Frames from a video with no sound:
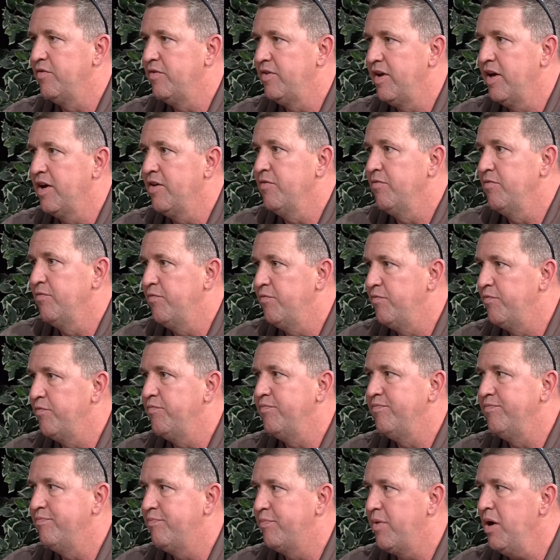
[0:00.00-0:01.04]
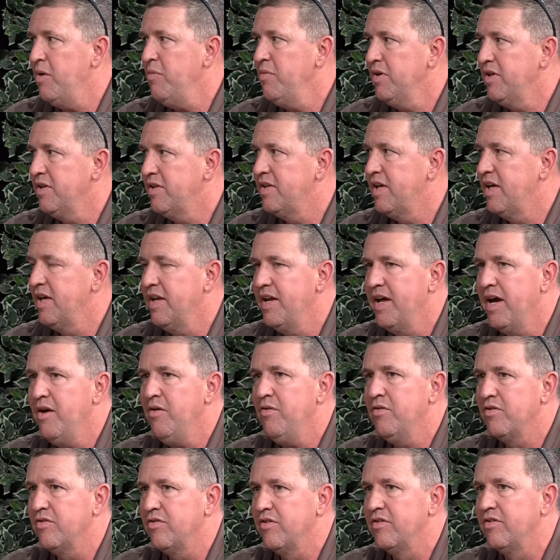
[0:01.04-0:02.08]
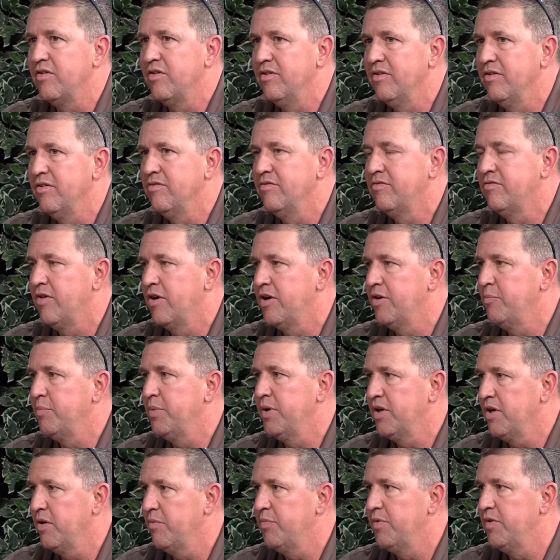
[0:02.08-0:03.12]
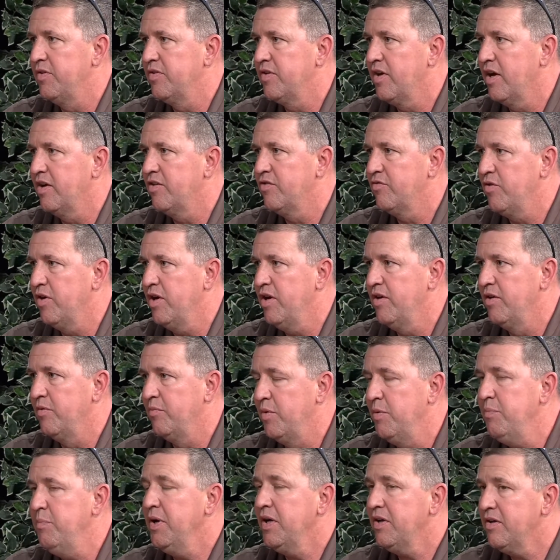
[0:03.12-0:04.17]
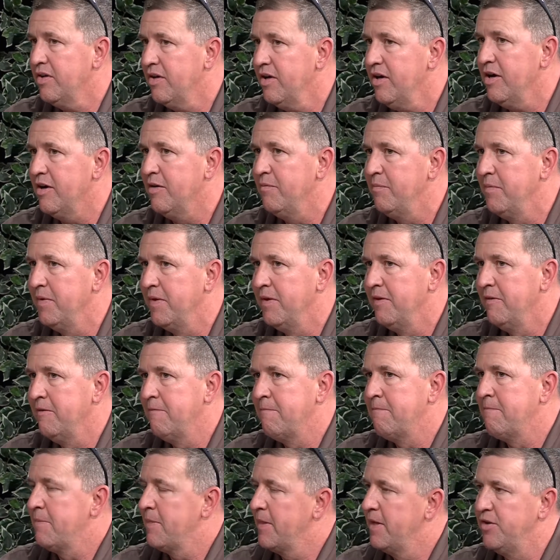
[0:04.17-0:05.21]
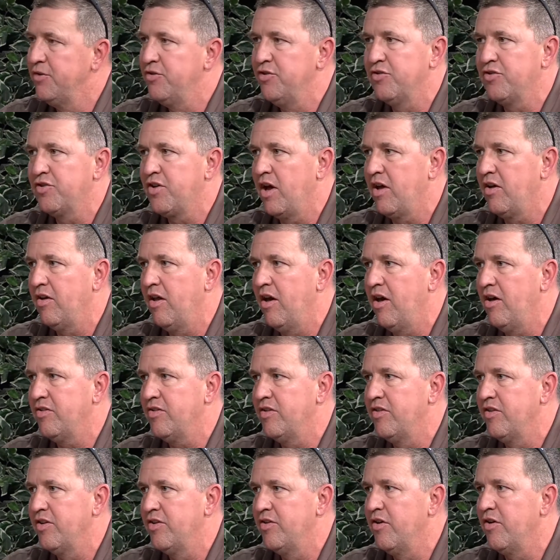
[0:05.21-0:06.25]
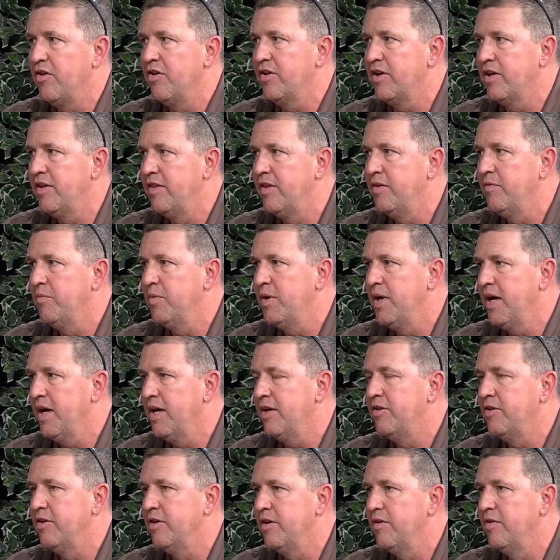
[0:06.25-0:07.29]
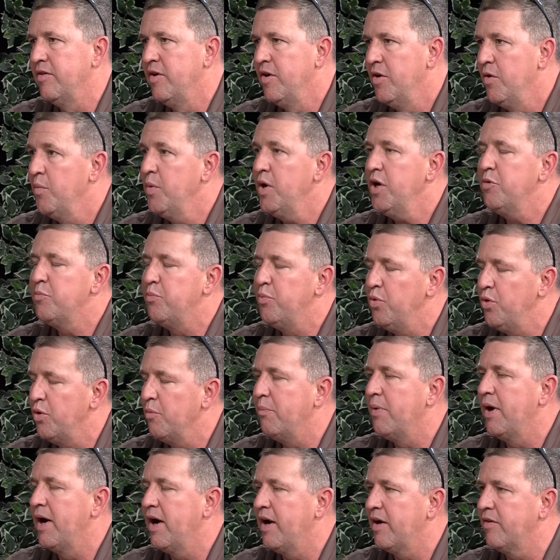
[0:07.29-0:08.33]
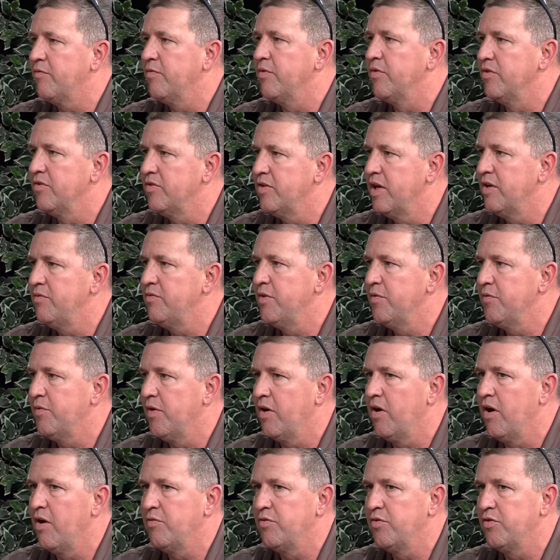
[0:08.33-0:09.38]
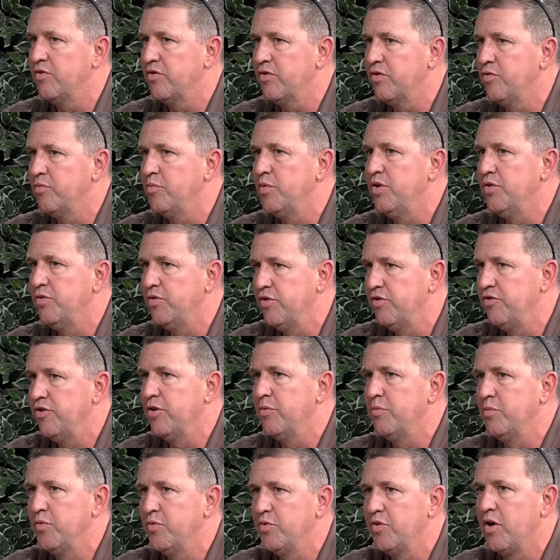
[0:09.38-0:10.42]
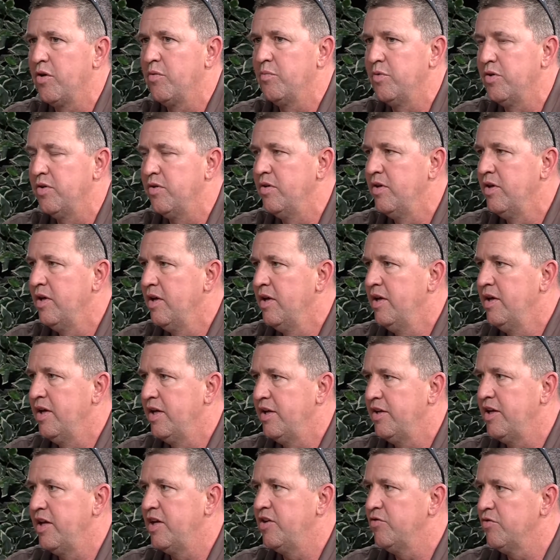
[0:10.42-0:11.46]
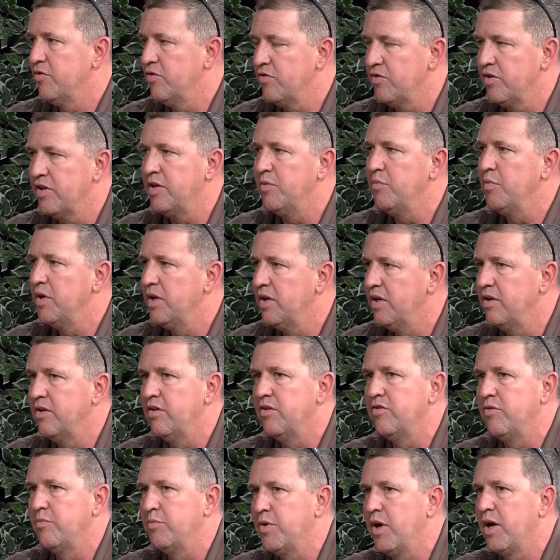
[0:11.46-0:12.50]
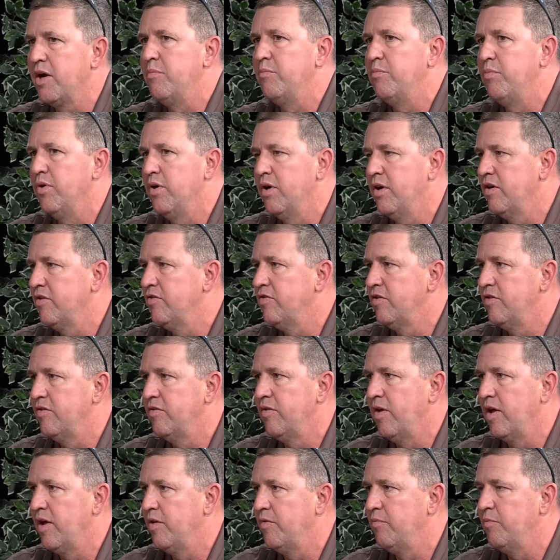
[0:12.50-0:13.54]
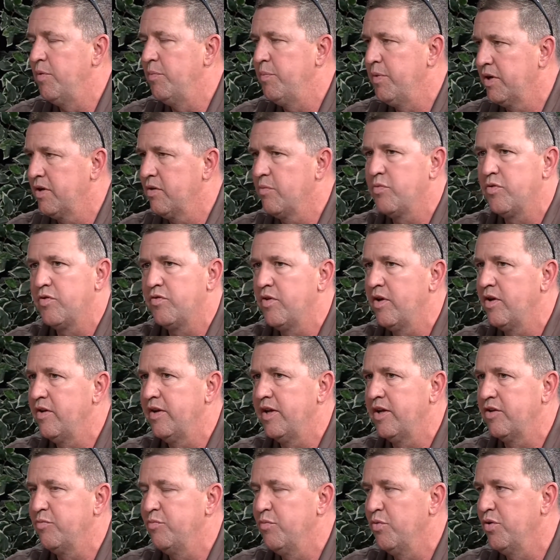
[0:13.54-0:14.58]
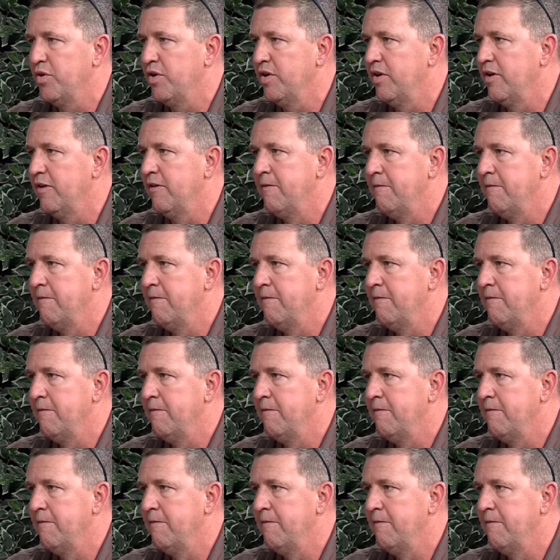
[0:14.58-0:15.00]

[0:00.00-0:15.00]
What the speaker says: Down probably 10 hours, trying to pick up this guy's trail, and we picked it up. It just got lost in the dark, and then we had to pull it back for the safety of our officers, because we knew the gentleman was armed and dangerous, and he went into some tight brush, and we picked up the trail the next morning.